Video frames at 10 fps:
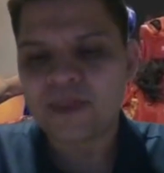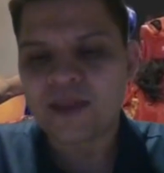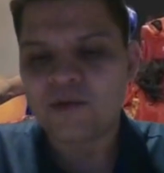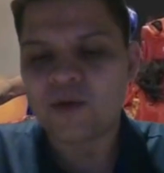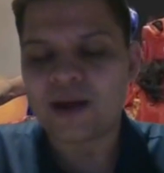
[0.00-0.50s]

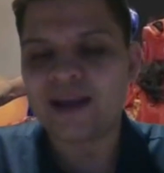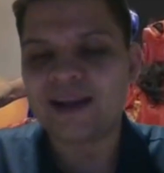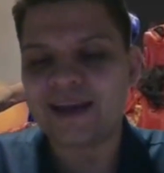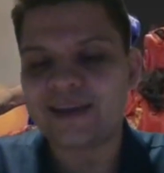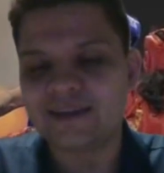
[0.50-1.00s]
what I
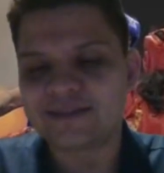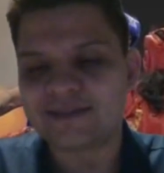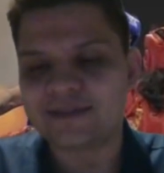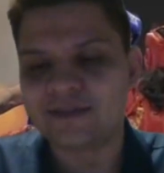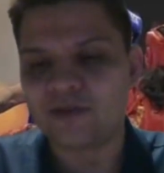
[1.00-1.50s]
like
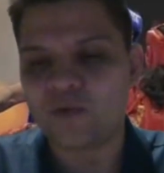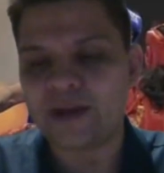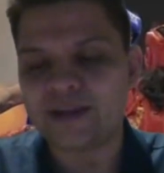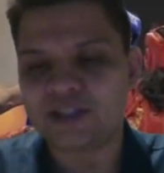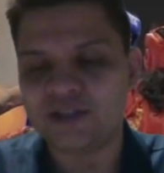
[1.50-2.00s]
is the
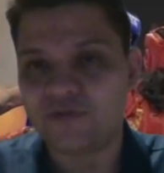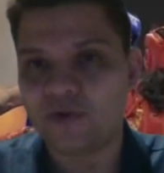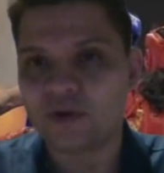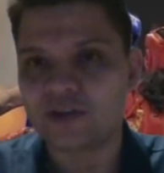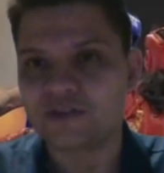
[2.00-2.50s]
way she
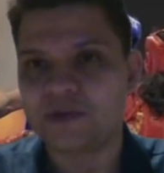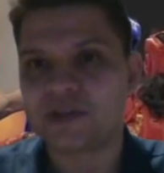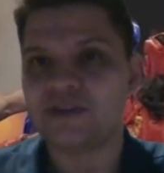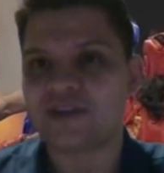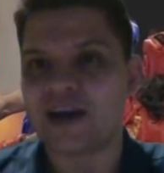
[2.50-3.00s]
focused,
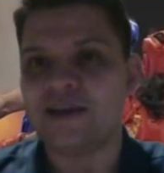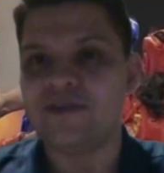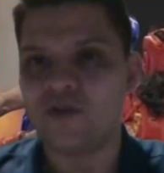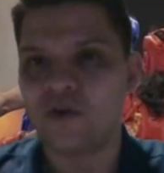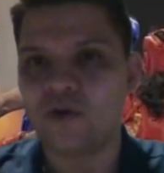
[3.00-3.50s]
because I
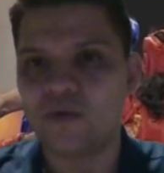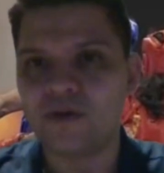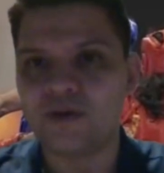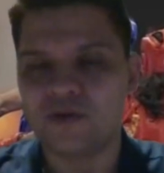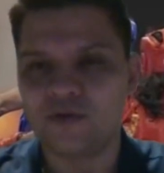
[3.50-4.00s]
know
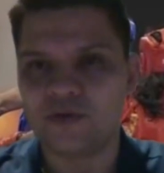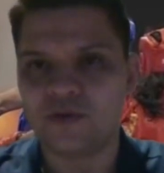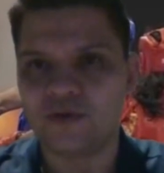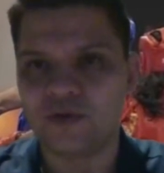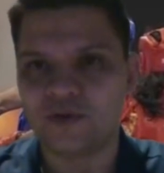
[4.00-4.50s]

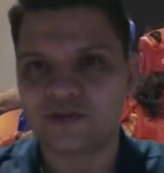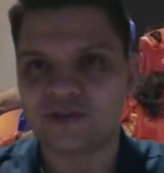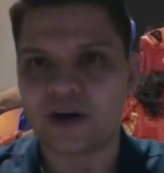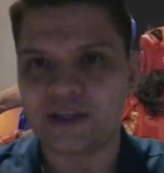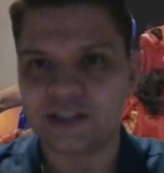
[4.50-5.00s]
you
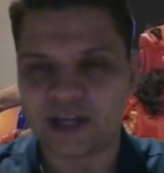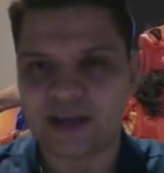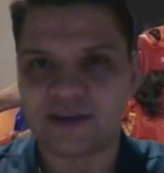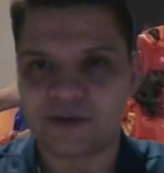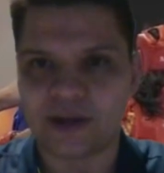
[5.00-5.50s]
study in
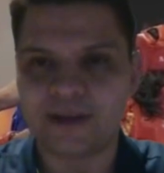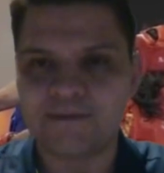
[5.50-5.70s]
China, right?